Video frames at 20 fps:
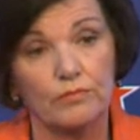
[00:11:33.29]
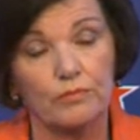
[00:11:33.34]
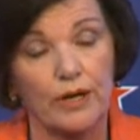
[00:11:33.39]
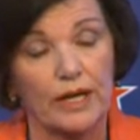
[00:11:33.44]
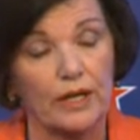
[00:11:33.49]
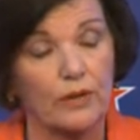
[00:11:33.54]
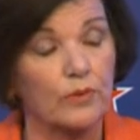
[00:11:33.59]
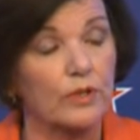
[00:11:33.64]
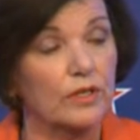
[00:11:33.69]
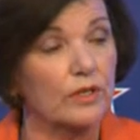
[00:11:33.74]

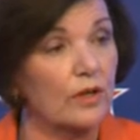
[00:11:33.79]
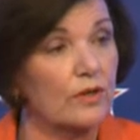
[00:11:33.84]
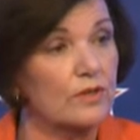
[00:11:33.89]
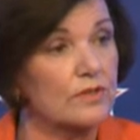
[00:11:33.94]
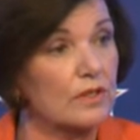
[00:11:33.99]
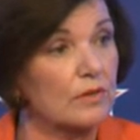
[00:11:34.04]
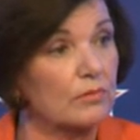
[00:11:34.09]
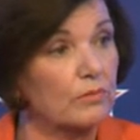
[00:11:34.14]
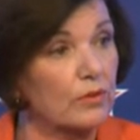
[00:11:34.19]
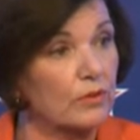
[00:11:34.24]
break
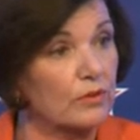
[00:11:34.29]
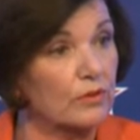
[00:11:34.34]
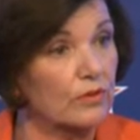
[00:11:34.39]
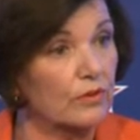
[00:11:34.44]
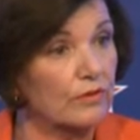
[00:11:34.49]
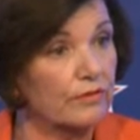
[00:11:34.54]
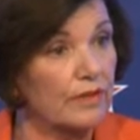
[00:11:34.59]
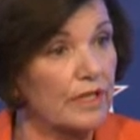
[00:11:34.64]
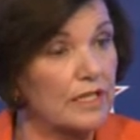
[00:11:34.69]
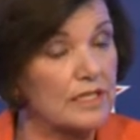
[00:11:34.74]
windows and put
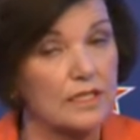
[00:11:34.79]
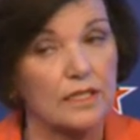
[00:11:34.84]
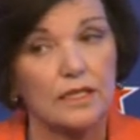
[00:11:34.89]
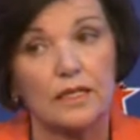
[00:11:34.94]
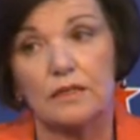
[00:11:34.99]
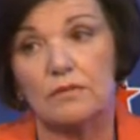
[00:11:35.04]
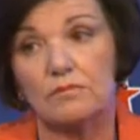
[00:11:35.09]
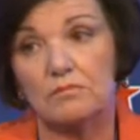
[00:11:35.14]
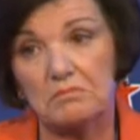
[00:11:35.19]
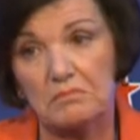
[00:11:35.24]
graffiti
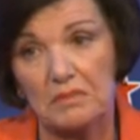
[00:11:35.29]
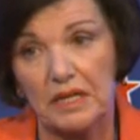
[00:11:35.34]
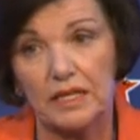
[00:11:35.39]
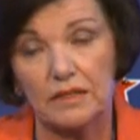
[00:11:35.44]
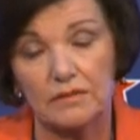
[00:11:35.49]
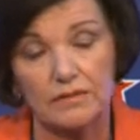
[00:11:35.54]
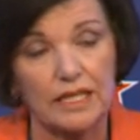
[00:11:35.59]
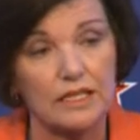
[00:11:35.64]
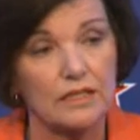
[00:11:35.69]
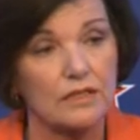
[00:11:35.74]
and,
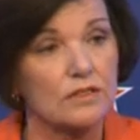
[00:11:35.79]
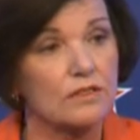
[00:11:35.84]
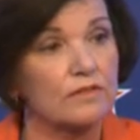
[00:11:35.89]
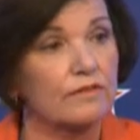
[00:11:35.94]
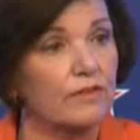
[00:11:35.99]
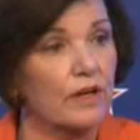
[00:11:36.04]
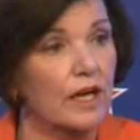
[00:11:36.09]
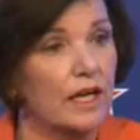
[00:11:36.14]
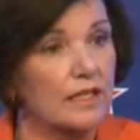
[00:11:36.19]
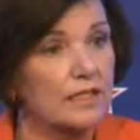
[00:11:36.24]
and get into
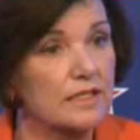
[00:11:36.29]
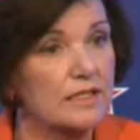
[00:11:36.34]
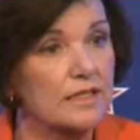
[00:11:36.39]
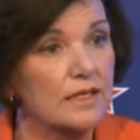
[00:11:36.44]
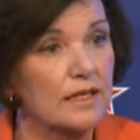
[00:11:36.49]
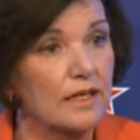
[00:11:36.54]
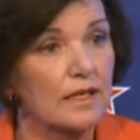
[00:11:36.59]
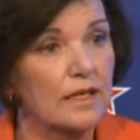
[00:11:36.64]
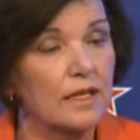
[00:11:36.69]
fights.